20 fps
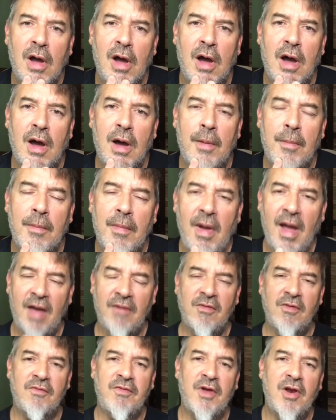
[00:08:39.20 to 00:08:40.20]
Um, I
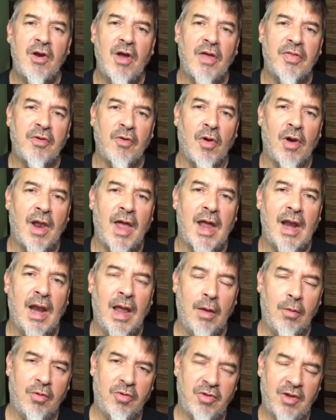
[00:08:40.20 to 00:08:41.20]
have a video out there on light
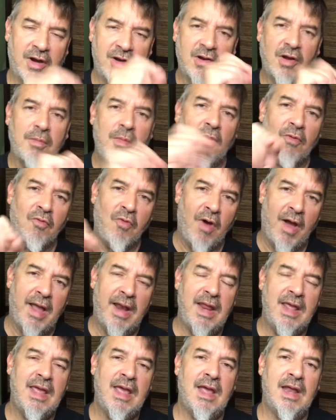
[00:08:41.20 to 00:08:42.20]
language, and I'm talking about
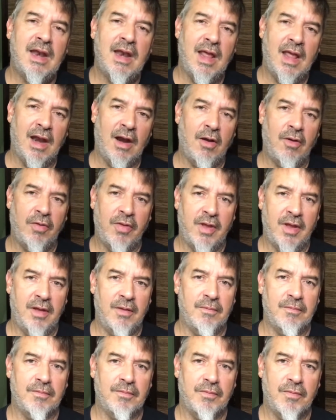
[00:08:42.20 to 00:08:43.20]
writing it, and on
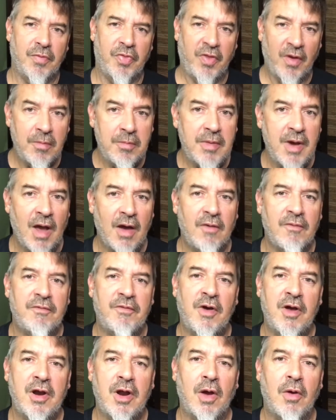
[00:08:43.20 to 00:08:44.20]
the thumbnail
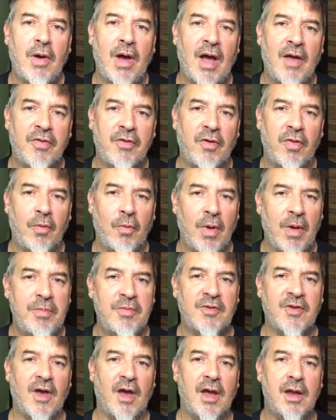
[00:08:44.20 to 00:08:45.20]
photo out there on the
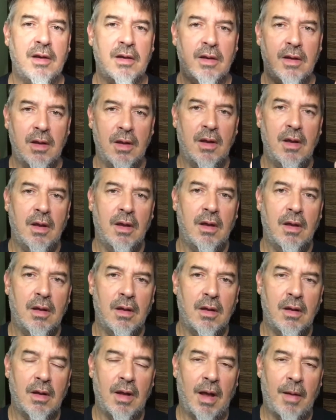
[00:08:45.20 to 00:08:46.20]
website,
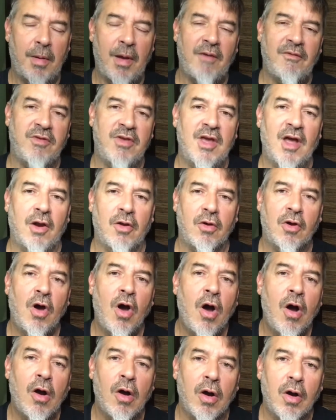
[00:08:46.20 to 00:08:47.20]
have a yellow
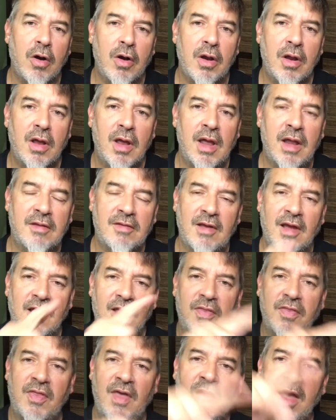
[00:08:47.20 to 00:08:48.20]
card. And it's
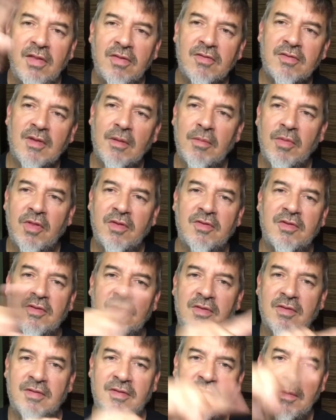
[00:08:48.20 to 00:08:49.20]
like, that's some of the
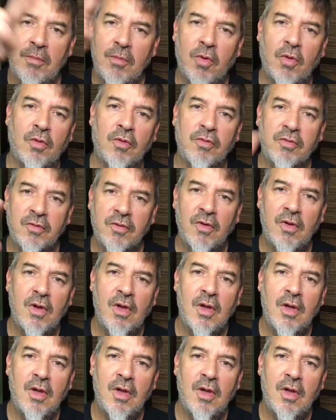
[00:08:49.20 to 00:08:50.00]
symbols